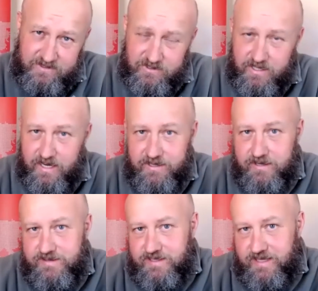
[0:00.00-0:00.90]
I
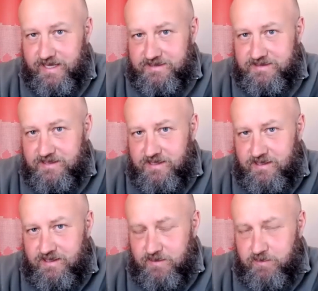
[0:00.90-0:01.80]
don't think that's
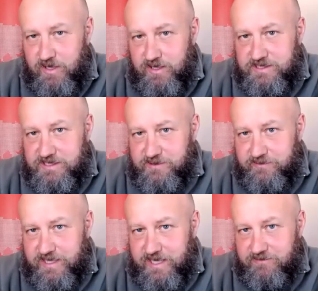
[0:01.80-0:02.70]
the policies
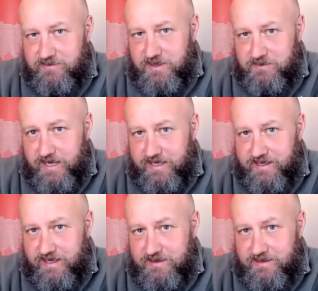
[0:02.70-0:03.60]
of the government make
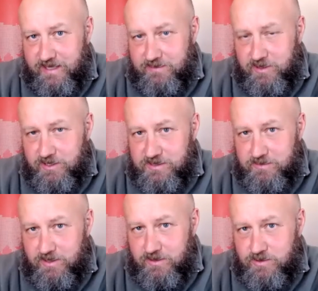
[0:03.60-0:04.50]
that
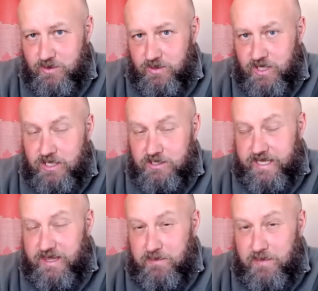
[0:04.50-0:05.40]
possible at all. So
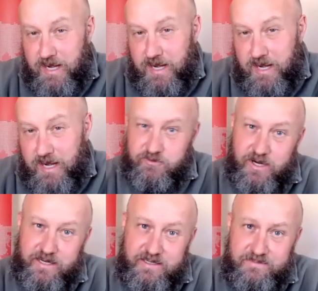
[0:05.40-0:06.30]
get the
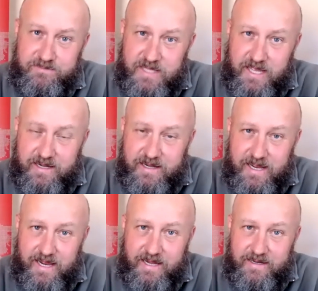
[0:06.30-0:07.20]
mindset right. And
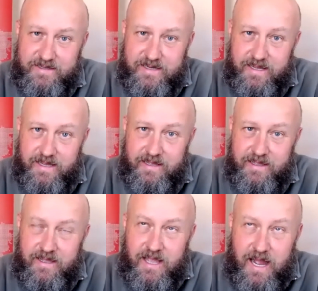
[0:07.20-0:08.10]

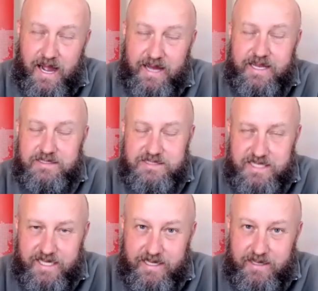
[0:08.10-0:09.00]
I can
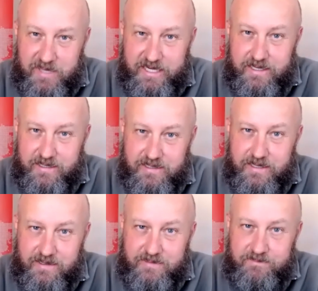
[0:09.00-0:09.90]
see
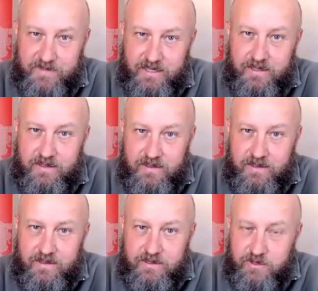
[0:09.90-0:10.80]
immediately,
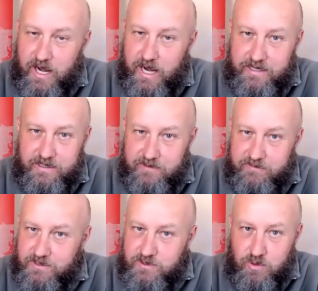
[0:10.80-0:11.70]
I can
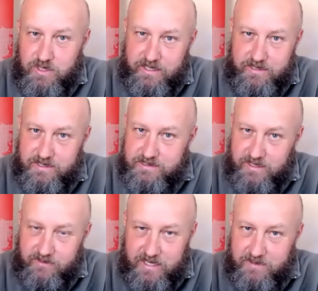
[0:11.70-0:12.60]
give a talk like
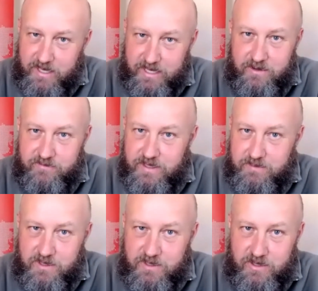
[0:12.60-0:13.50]
this. I've done many of
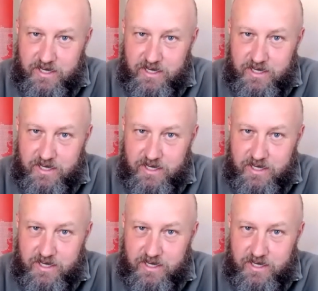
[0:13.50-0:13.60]
them around the